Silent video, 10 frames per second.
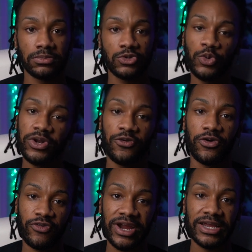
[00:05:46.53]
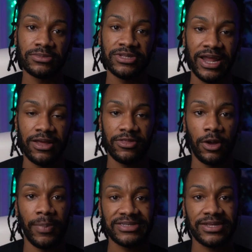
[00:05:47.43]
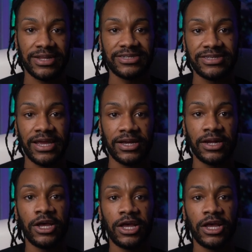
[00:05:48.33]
24 frames, then they're basically saying